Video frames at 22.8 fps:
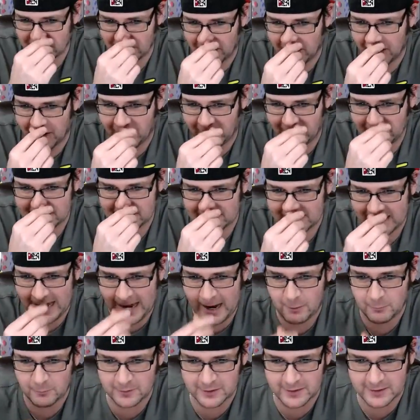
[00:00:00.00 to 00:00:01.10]
Hutt. Now we're
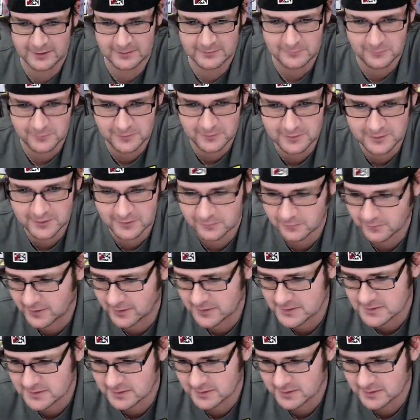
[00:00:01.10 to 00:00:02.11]
getting really crazy